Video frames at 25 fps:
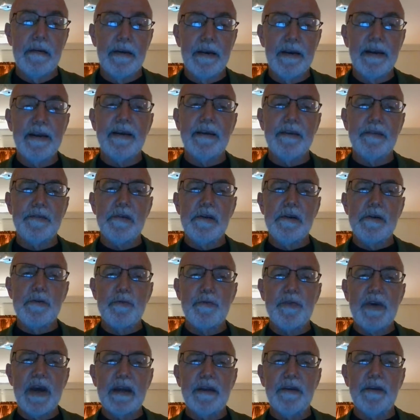It has
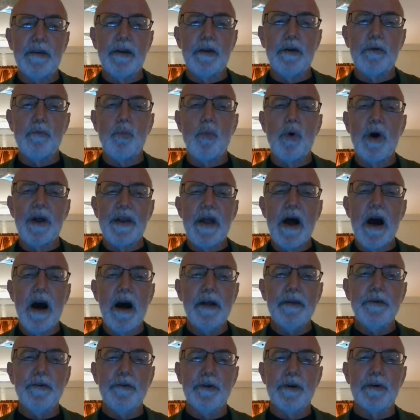infected
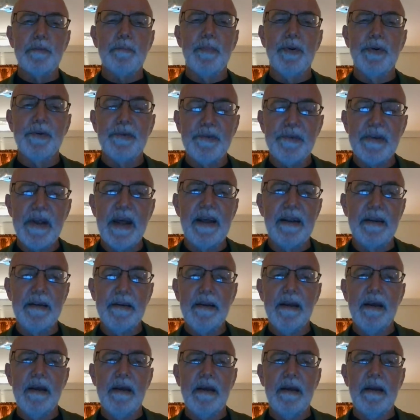100%
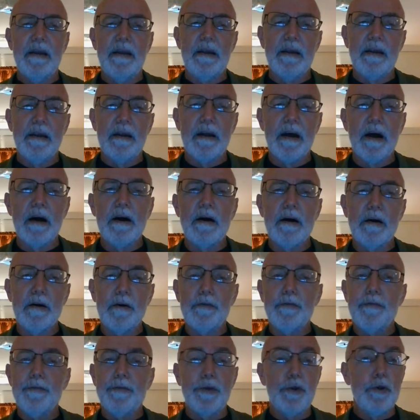
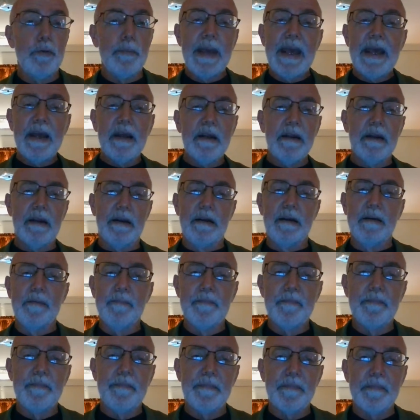of humanity.
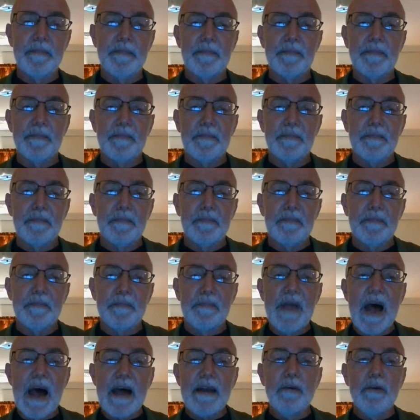
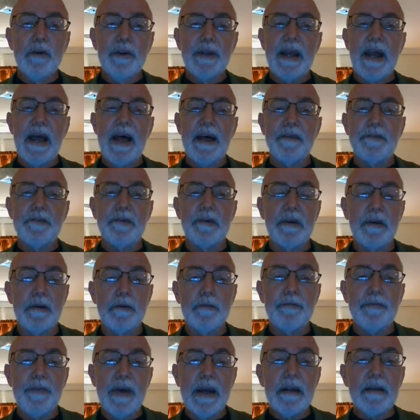Not only has it
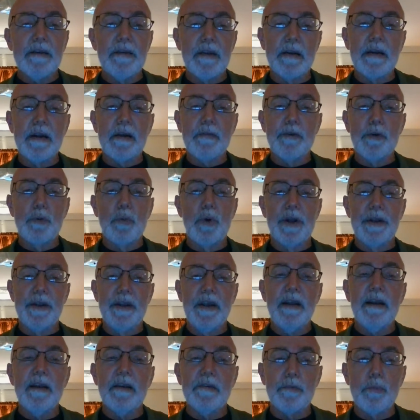infected everyone,
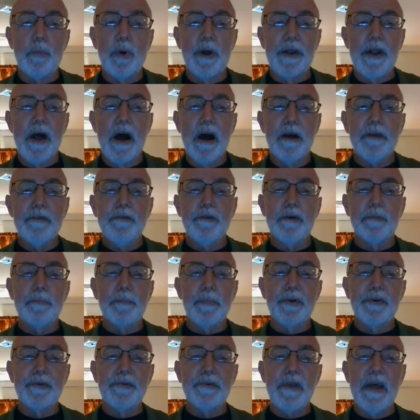it is
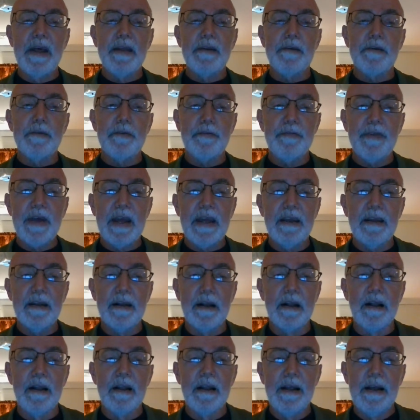100%
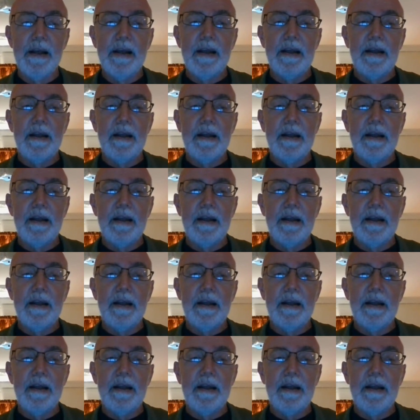fatal.